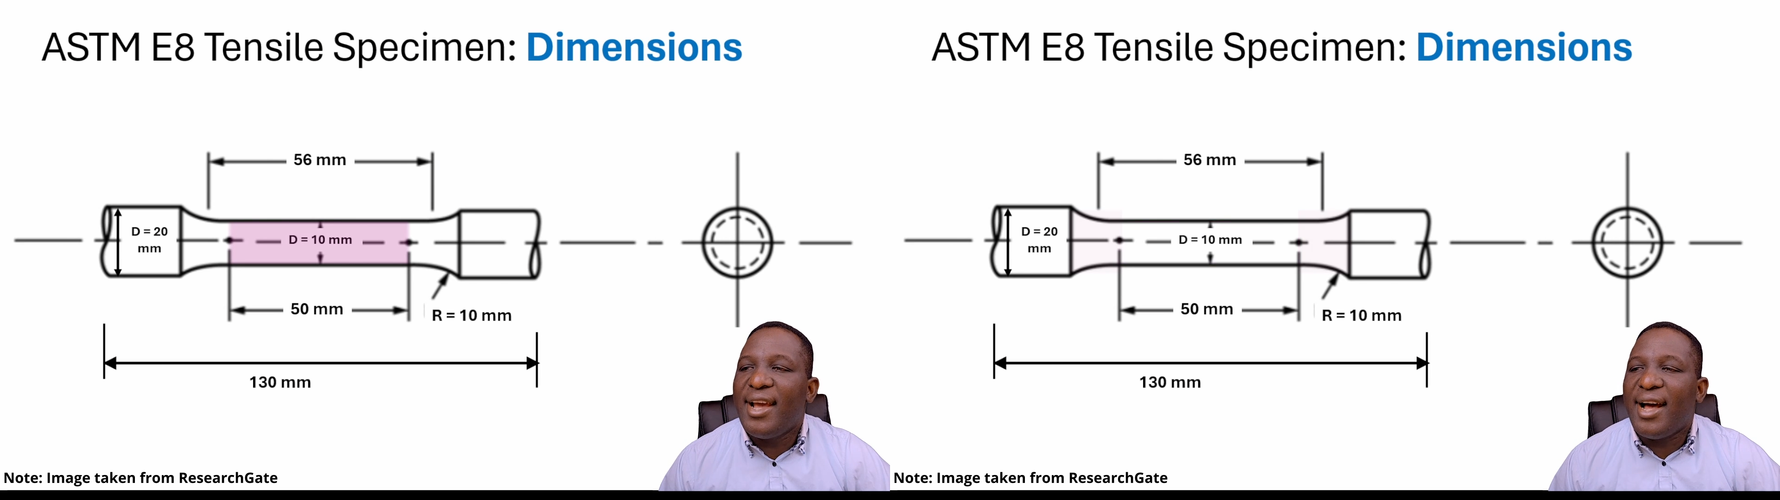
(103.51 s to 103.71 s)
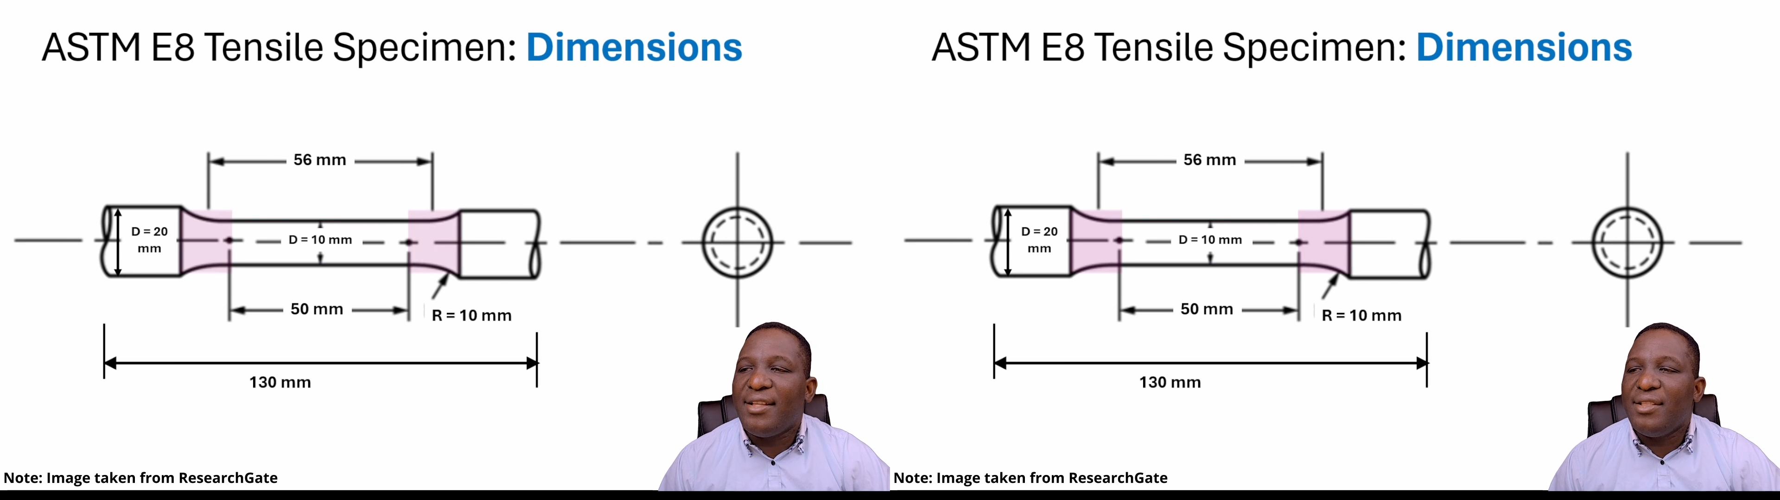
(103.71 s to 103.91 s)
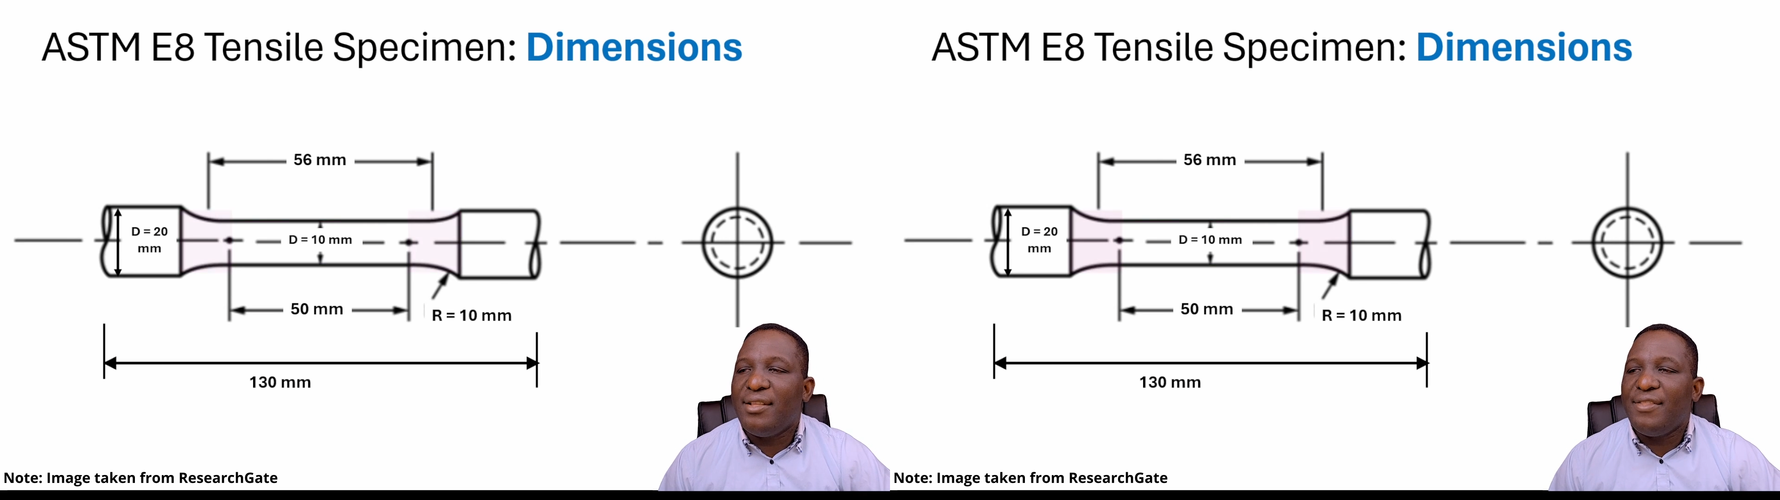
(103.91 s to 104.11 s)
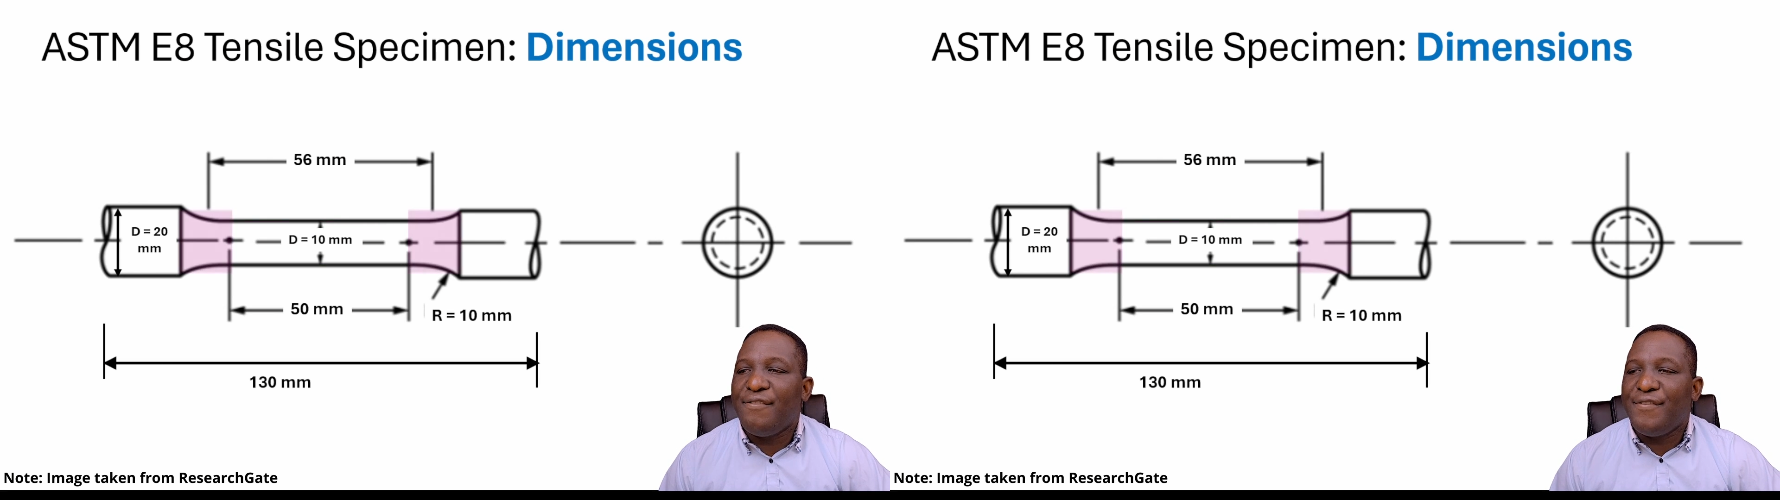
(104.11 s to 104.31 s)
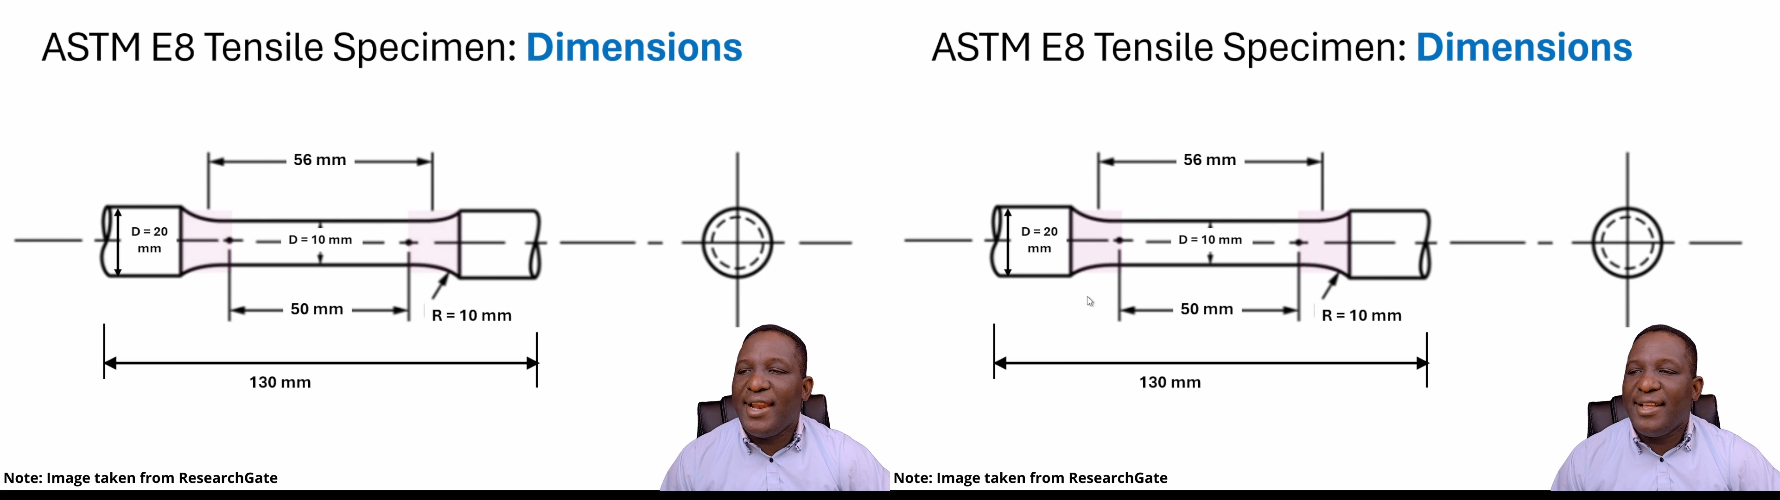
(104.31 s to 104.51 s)
and the
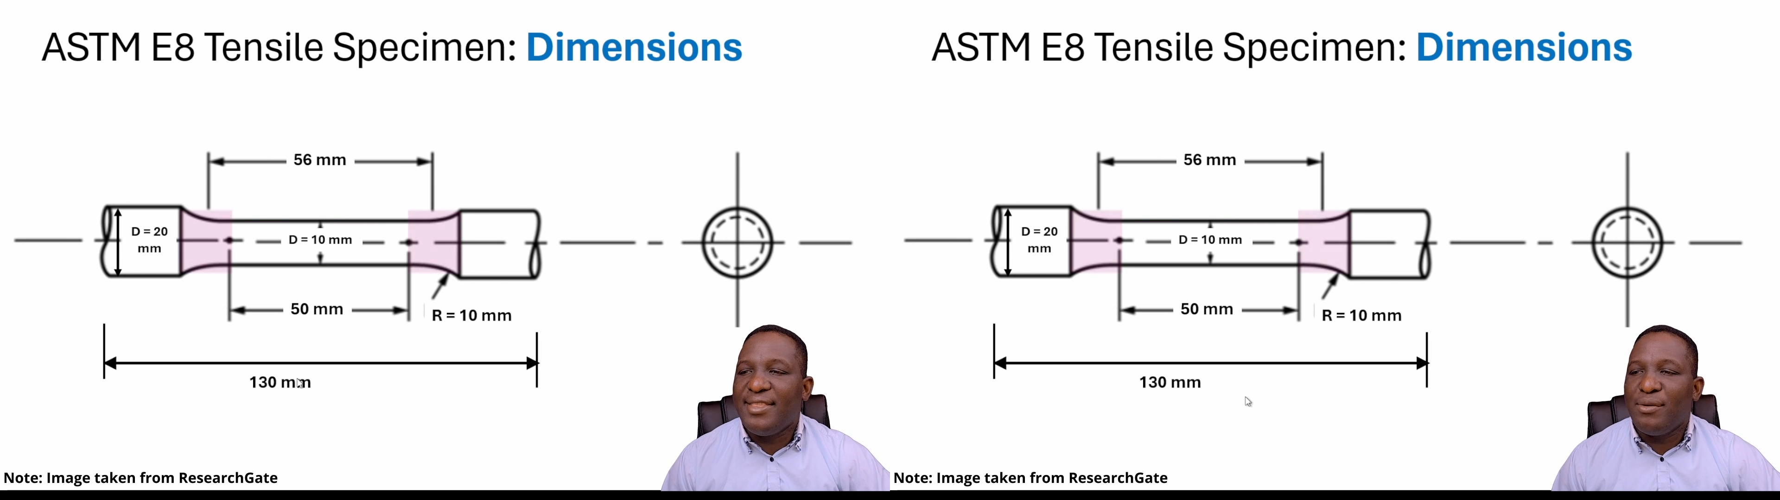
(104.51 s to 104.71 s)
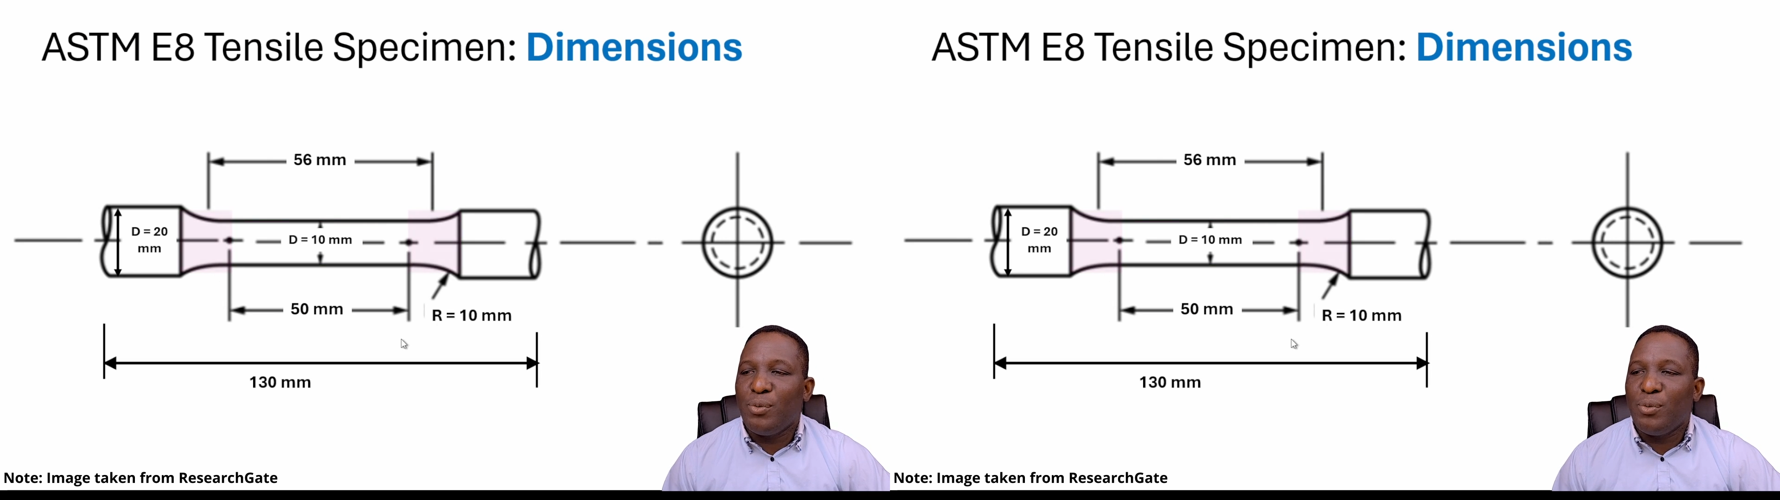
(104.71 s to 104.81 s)
fillet